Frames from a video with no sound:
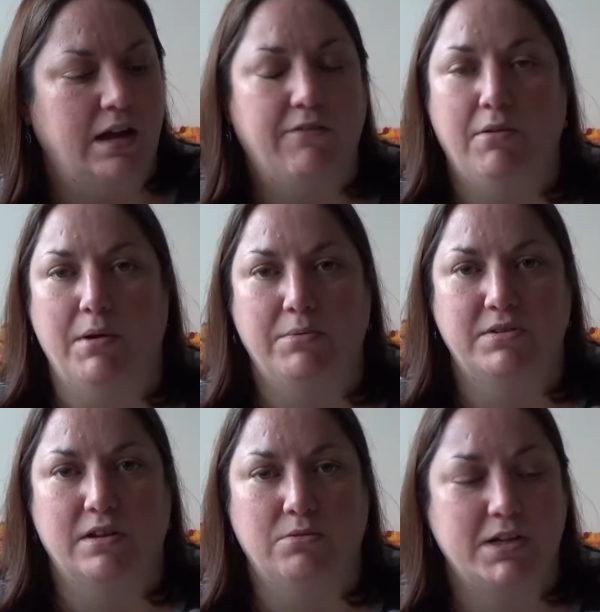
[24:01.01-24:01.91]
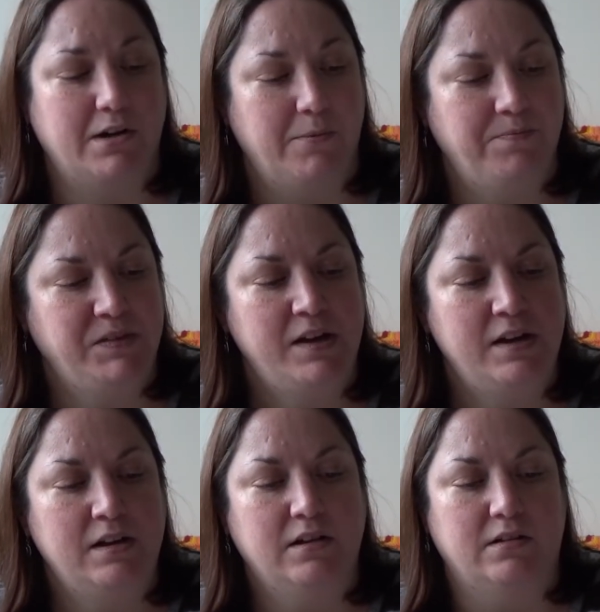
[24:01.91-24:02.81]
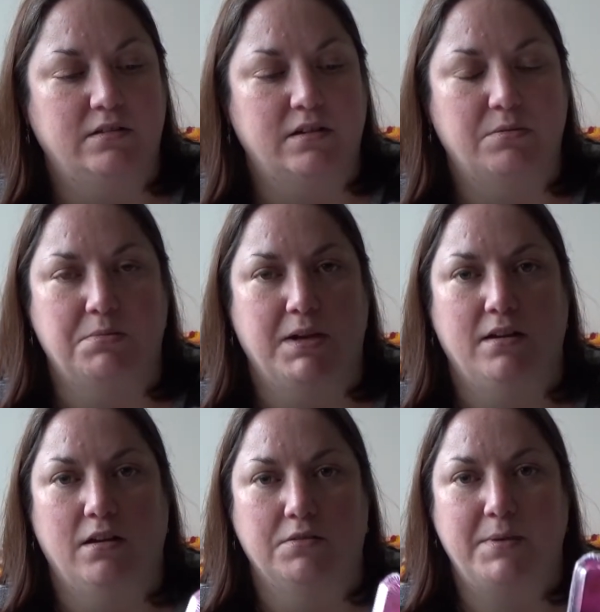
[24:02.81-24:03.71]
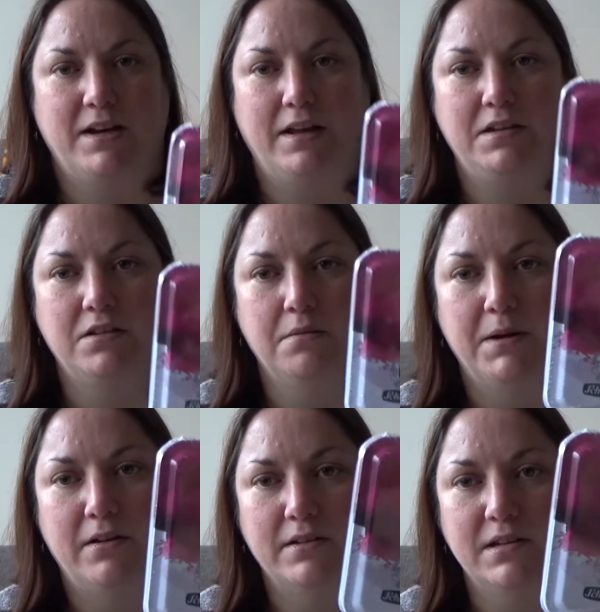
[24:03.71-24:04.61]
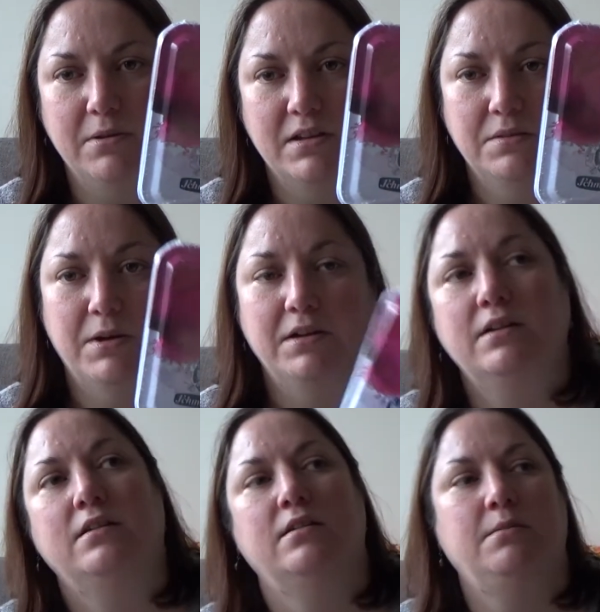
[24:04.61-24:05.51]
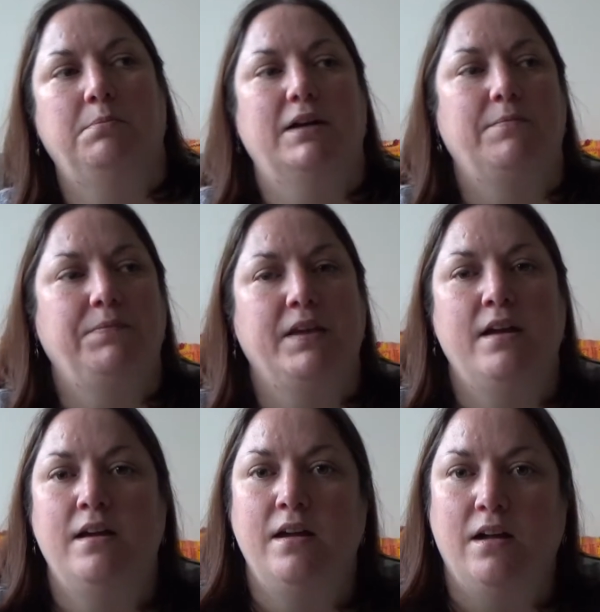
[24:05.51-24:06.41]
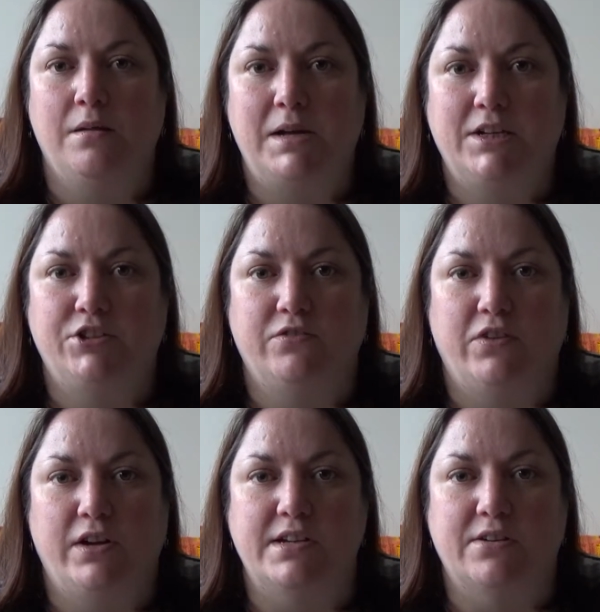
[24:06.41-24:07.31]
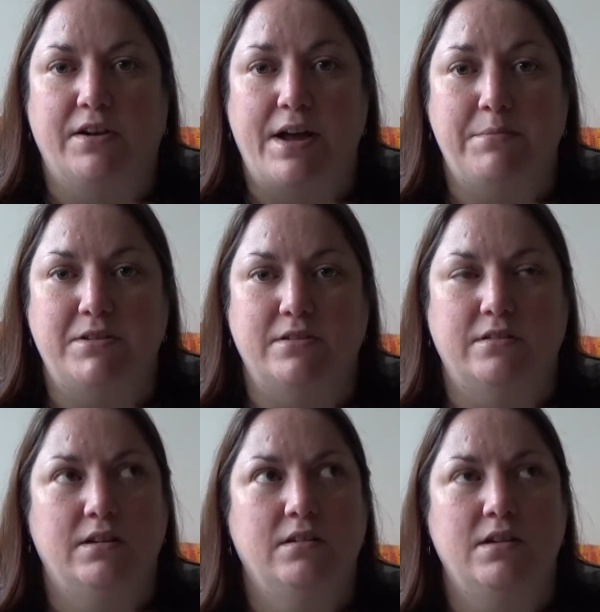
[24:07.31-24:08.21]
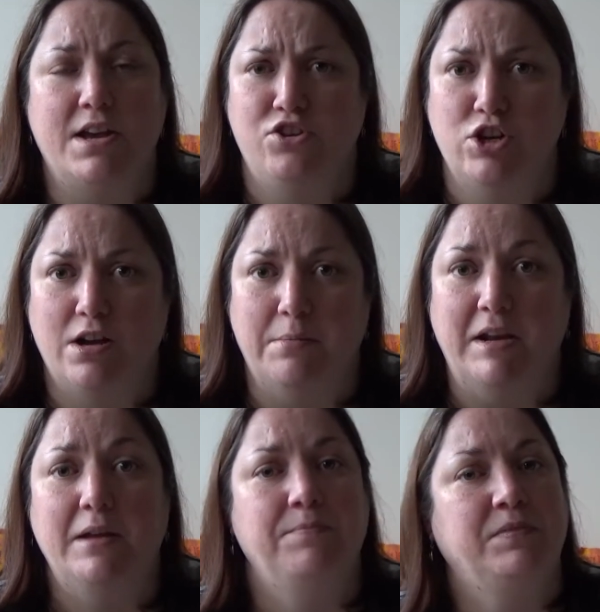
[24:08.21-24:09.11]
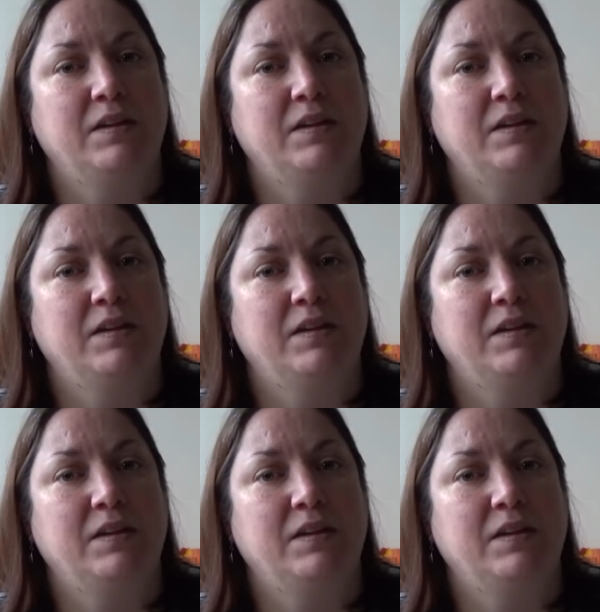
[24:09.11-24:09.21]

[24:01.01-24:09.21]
Everywhere was sold out because I was a bit late to the party with this one. But I managed to find it on Amazon in Germany,